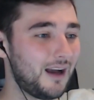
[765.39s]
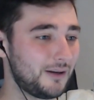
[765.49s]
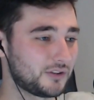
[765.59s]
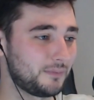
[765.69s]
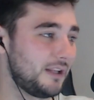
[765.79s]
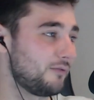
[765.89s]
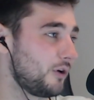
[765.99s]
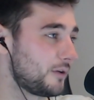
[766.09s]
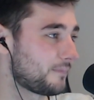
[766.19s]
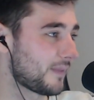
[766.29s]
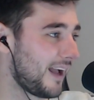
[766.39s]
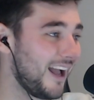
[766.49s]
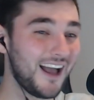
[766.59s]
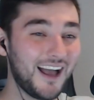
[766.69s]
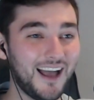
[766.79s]
I was completely wrong.
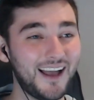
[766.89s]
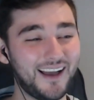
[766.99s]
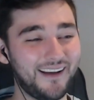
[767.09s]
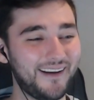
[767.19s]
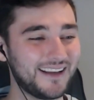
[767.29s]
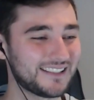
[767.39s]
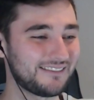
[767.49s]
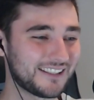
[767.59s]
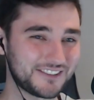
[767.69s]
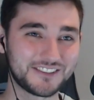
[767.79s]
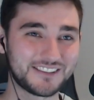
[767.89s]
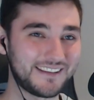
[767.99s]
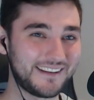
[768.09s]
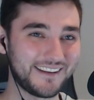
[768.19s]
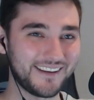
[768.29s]
Oh, I sound like such
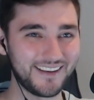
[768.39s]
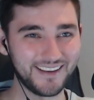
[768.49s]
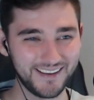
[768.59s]
an idiot.